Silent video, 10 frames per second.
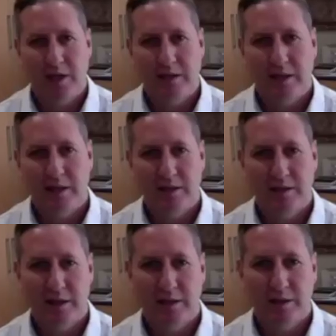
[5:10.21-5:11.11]
tells us
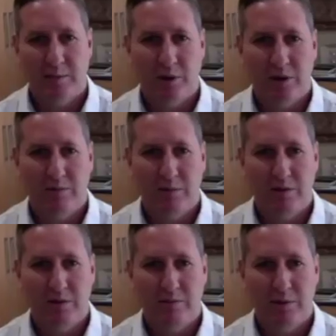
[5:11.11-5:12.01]
that the
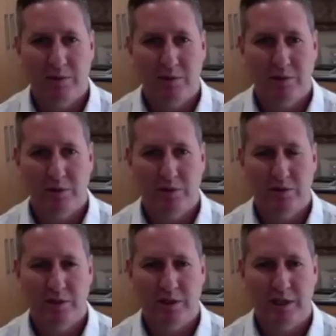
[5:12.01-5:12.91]
Department of Mineral
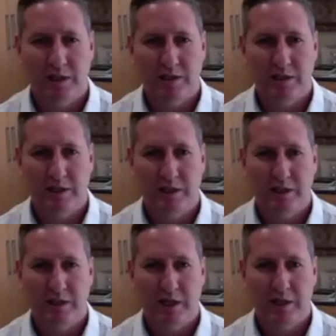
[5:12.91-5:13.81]
Resources and Energy
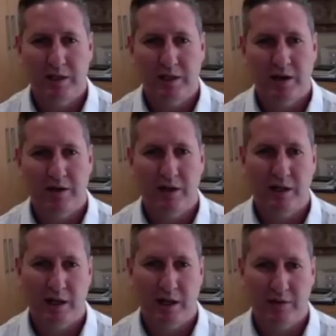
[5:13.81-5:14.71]
is
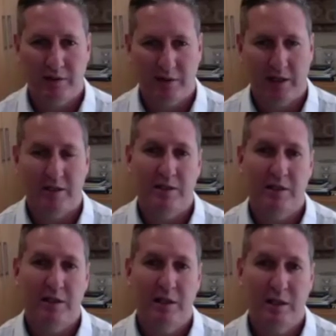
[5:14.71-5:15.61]
currently out of touch
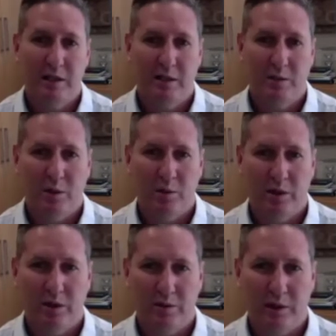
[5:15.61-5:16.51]
with
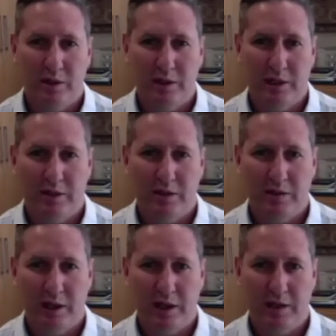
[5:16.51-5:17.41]
what the real needs of
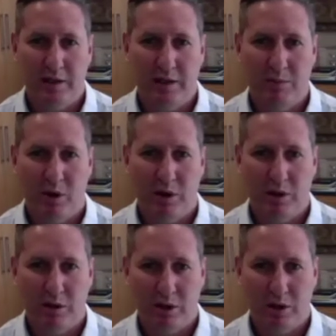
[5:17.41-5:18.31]
the energy
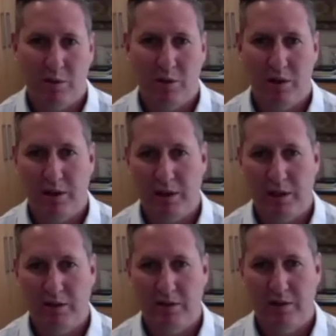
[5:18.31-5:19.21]
market are, what the
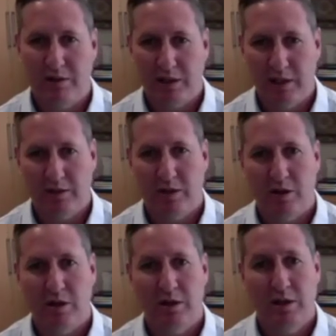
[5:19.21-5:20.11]
needs of the sector
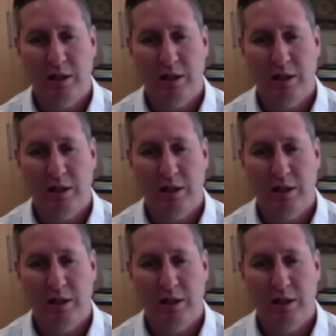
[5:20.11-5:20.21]
are,